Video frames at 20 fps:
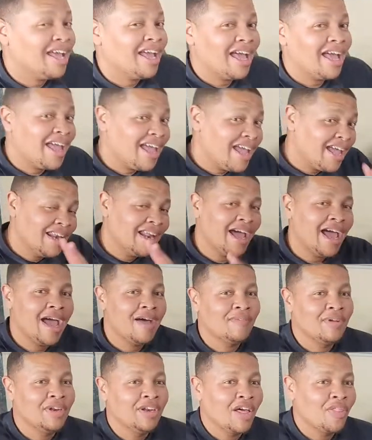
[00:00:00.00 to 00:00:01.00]
And I have
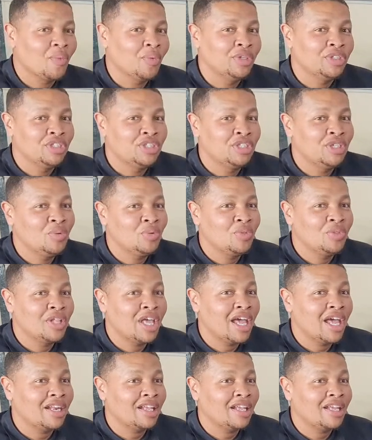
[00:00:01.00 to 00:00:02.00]
another one too
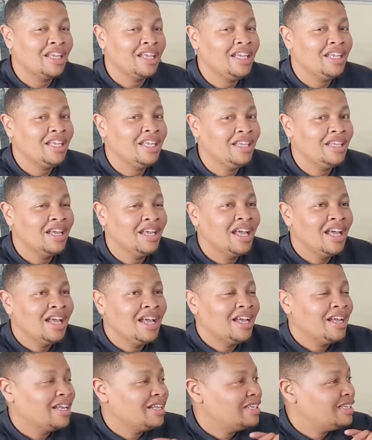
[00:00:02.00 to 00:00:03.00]
that he
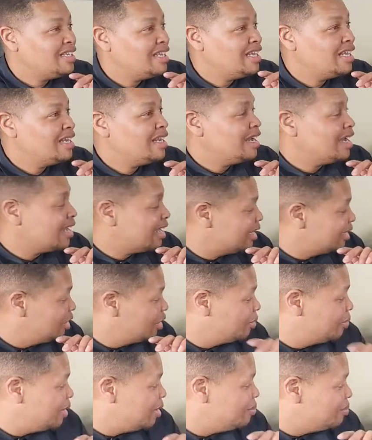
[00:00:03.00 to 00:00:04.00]
did a little
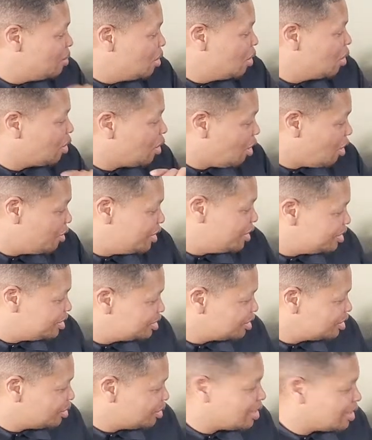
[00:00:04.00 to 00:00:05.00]
bit more on it.
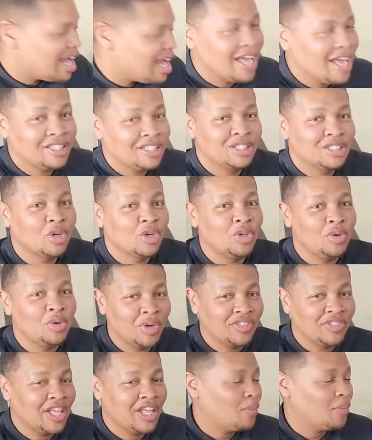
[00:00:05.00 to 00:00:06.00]
So I have to show you what
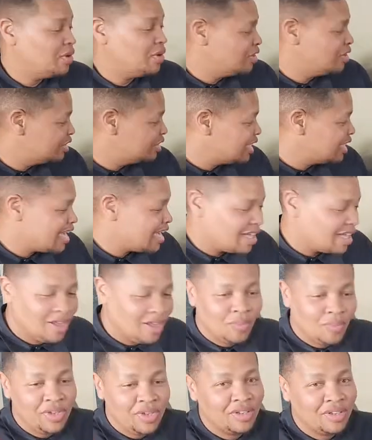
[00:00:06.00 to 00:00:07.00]
that one looks like
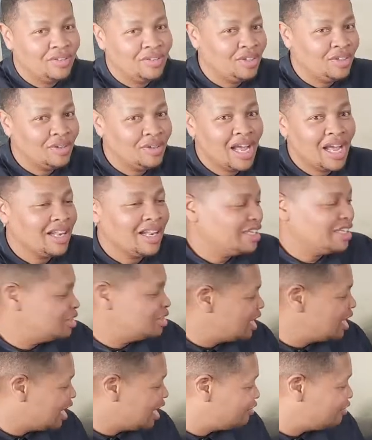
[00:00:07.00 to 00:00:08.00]
and I'll let you
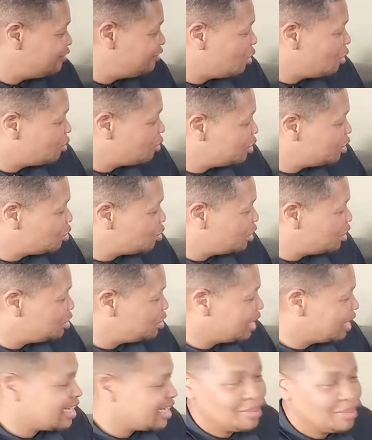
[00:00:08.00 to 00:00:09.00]
guys vote which one you
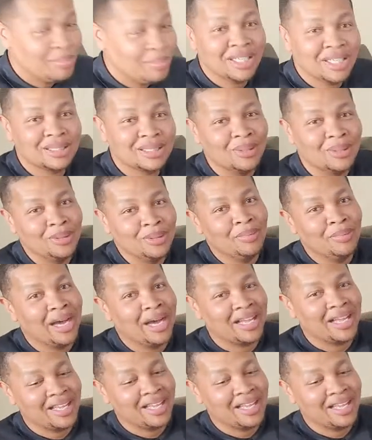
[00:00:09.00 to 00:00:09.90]
like the best on the bike.